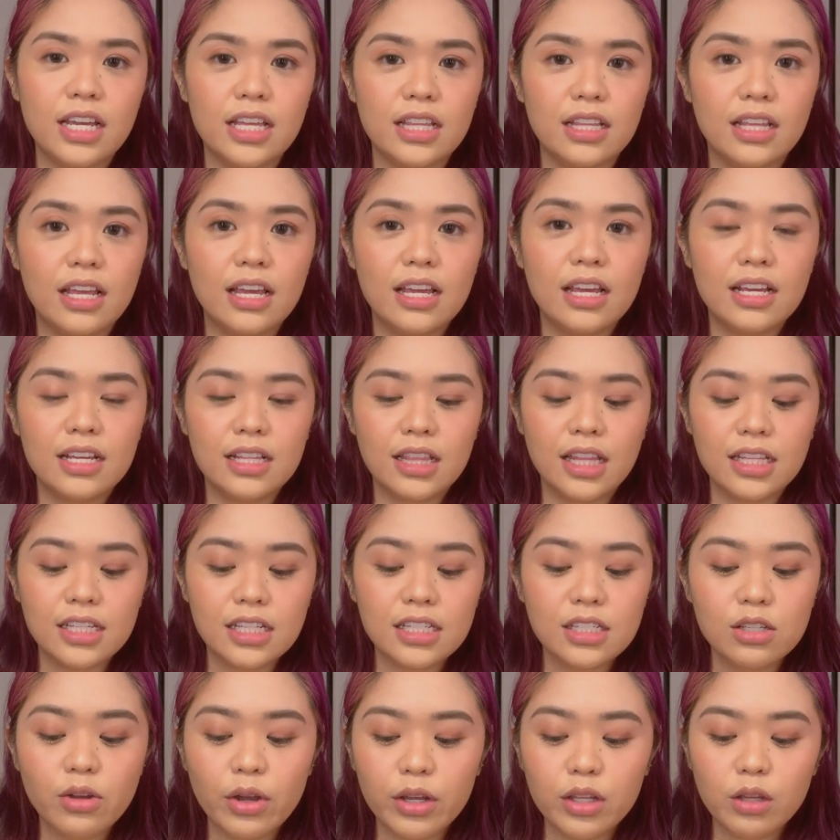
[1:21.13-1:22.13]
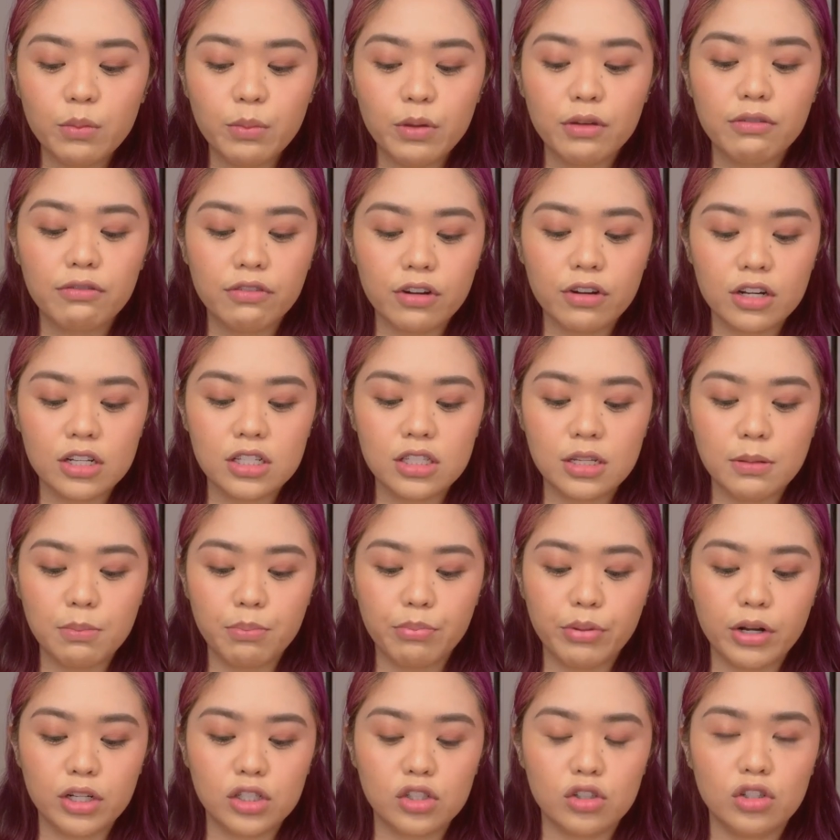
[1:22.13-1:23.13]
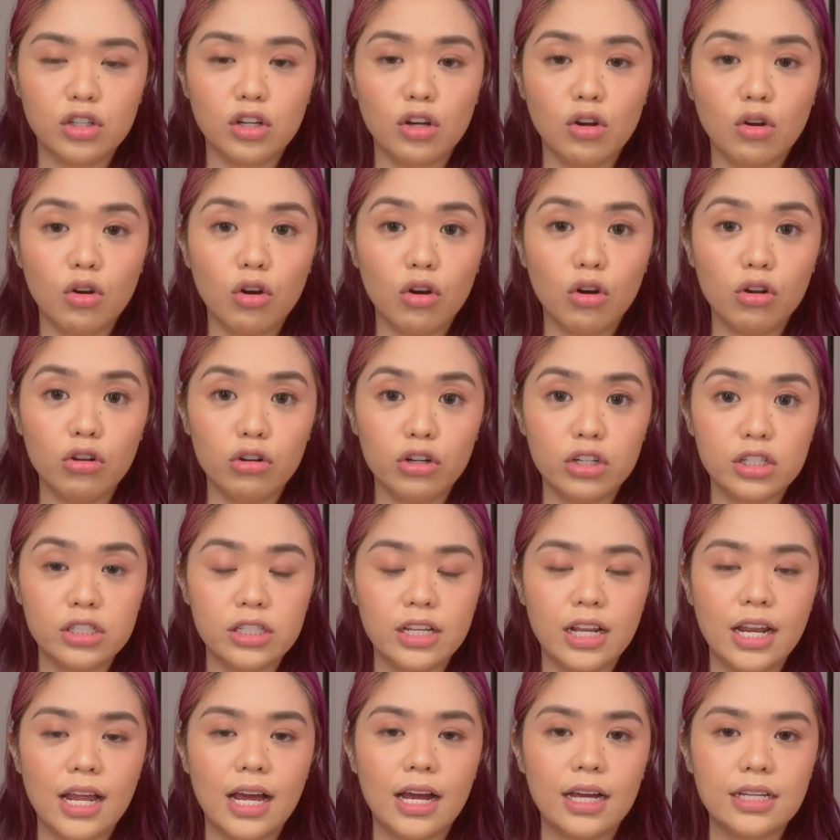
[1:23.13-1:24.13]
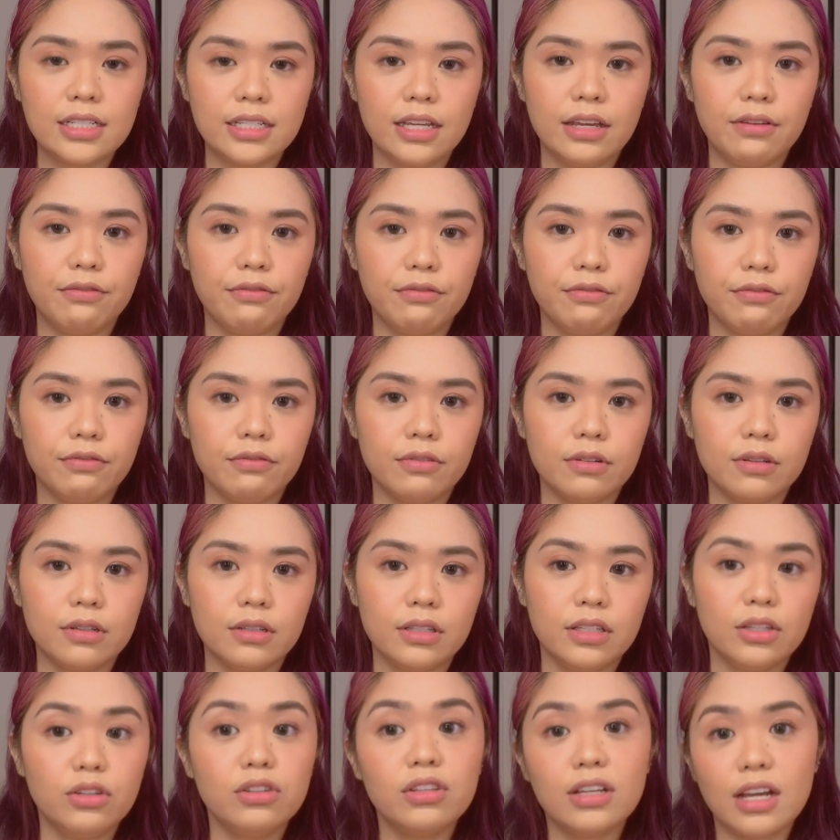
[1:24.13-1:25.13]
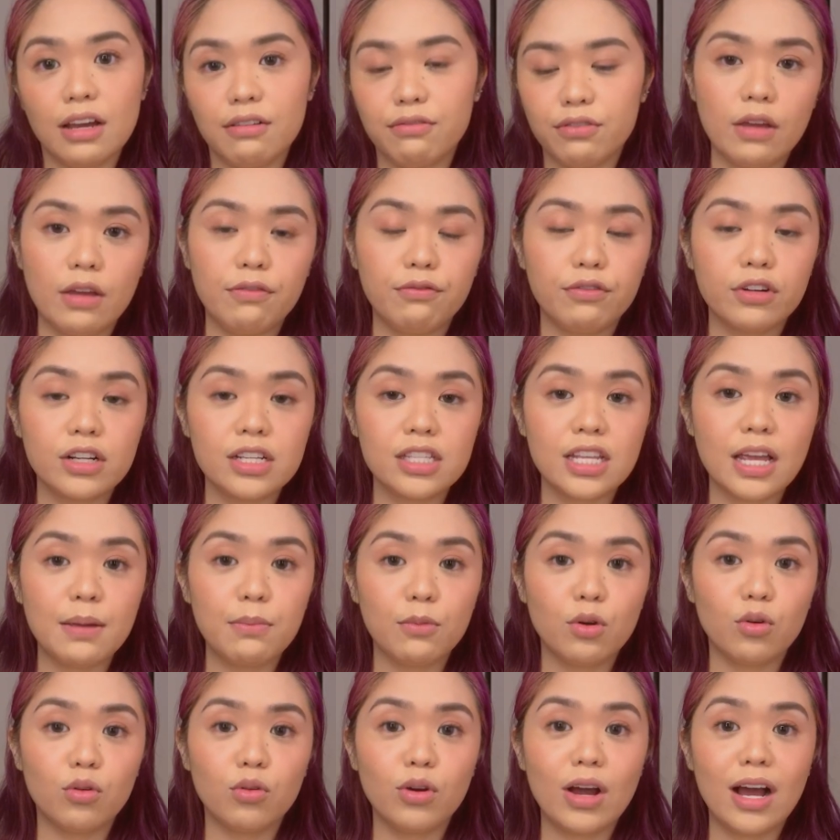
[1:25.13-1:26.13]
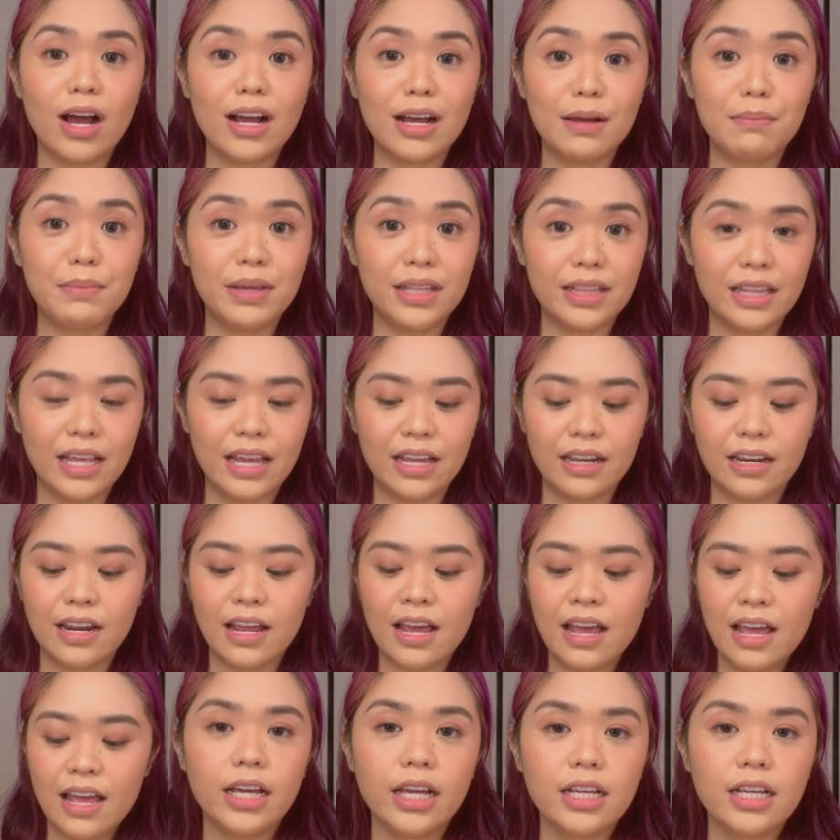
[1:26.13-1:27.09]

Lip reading: And this is going to be a first impression ng colors nila kasi yun nga, eh, first time kong gagamitin.